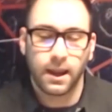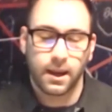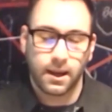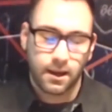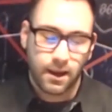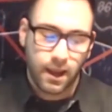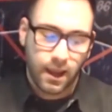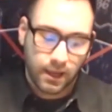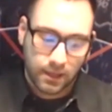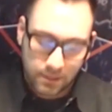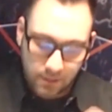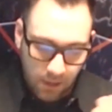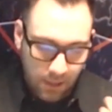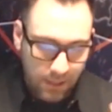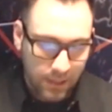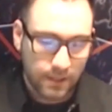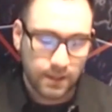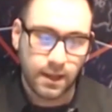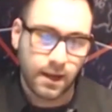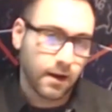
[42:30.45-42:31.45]
I
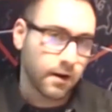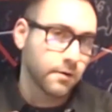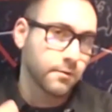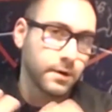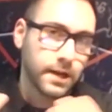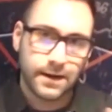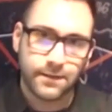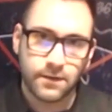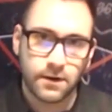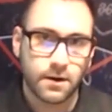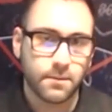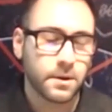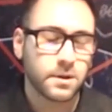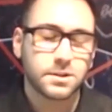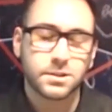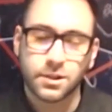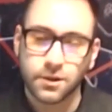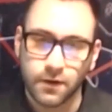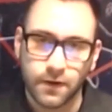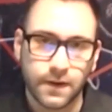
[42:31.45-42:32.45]
got in there, whatever. I
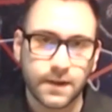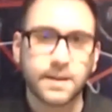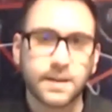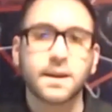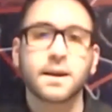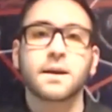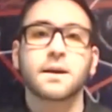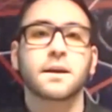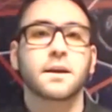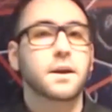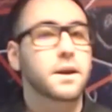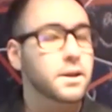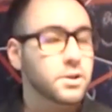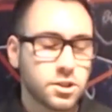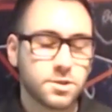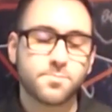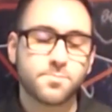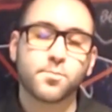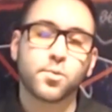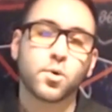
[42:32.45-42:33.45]
mean, it's good.
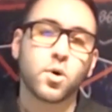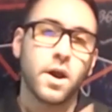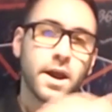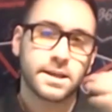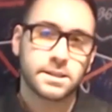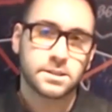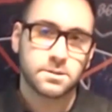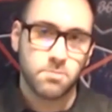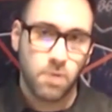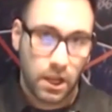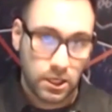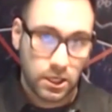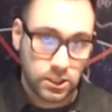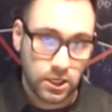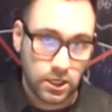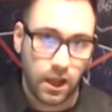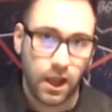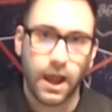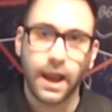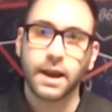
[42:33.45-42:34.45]
It just priced much
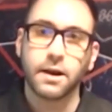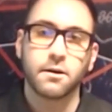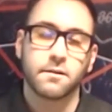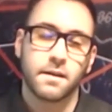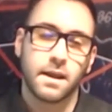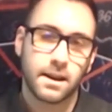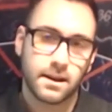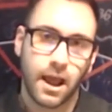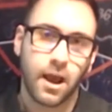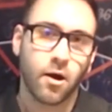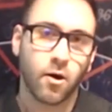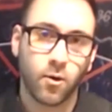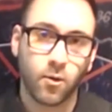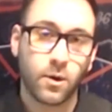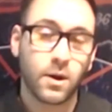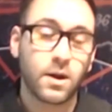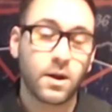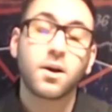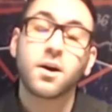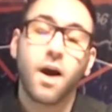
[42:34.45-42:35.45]
higher, and
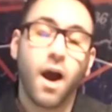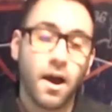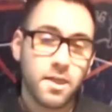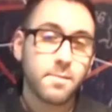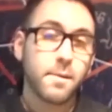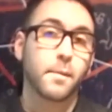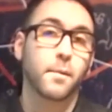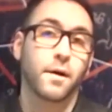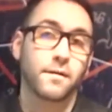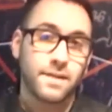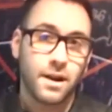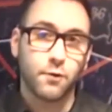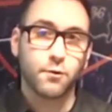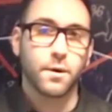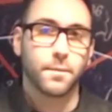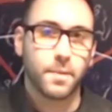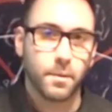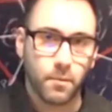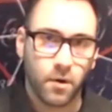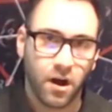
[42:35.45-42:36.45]
now other people have now
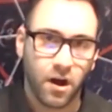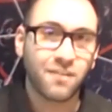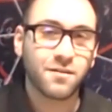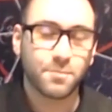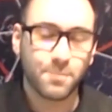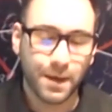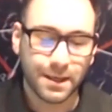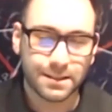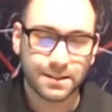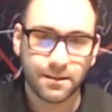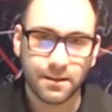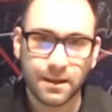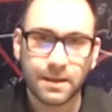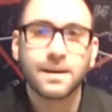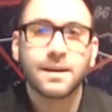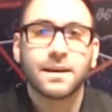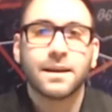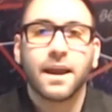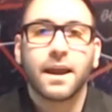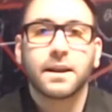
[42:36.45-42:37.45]
ripped them off,
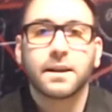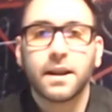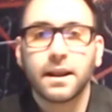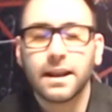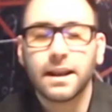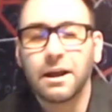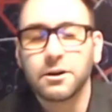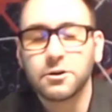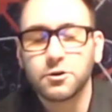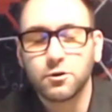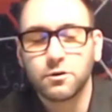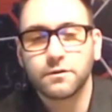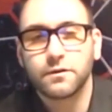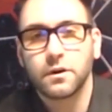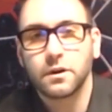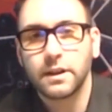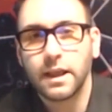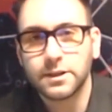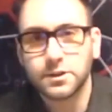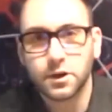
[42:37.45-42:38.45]
basically, and now do it
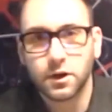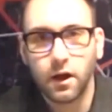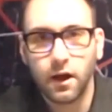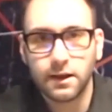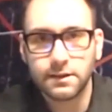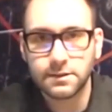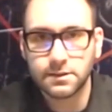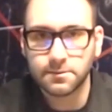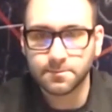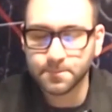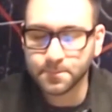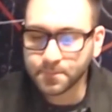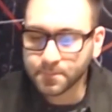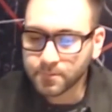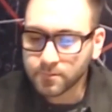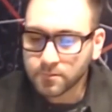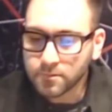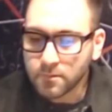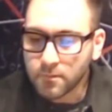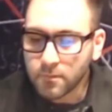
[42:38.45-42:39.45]
for a lesser cost.
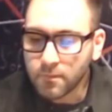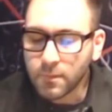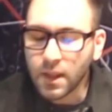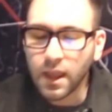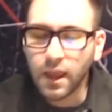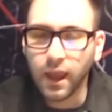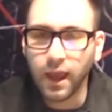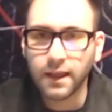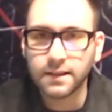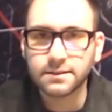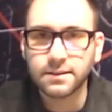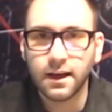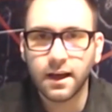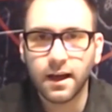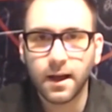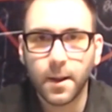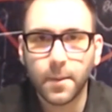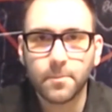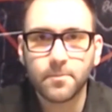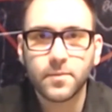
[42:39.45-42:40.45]

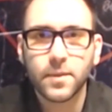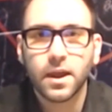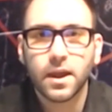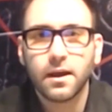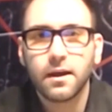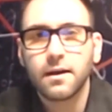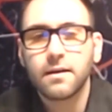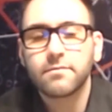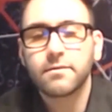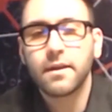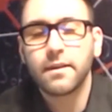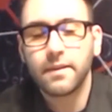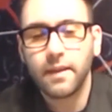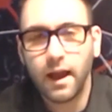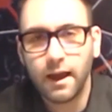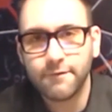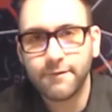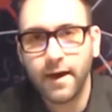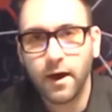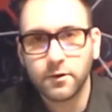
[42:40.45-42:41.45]
And then
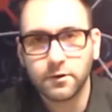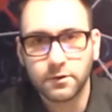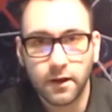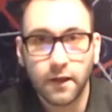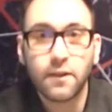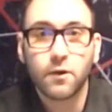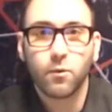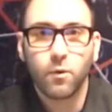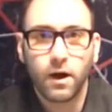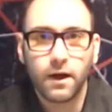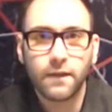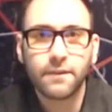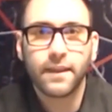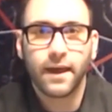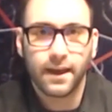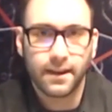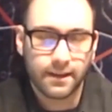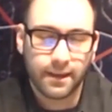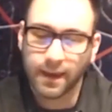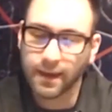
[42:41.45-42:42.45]
I found another one
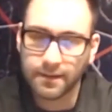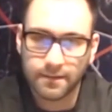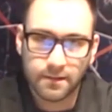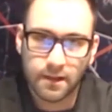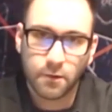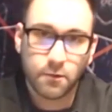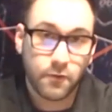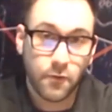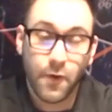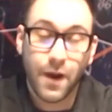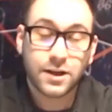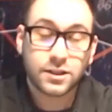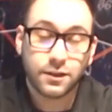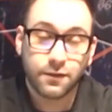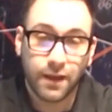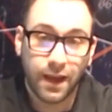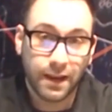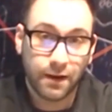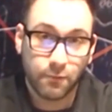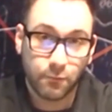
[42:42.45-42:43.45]
that, again, they're
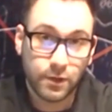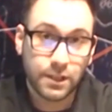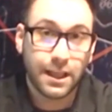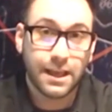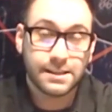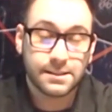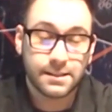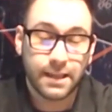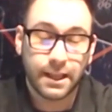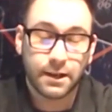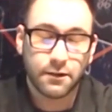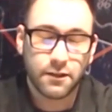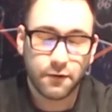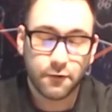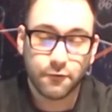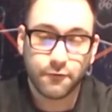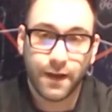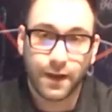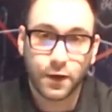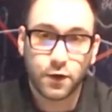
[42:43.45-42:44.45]
actually, I realized later they
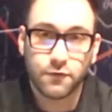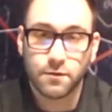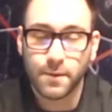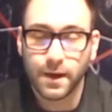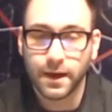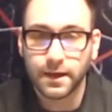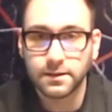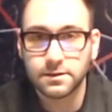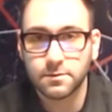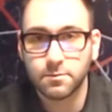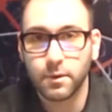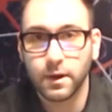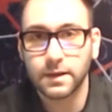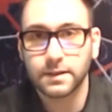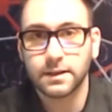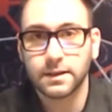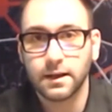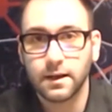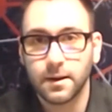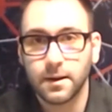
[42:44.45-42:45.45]
were Vancouver-based,
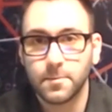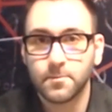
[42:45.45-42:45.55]
but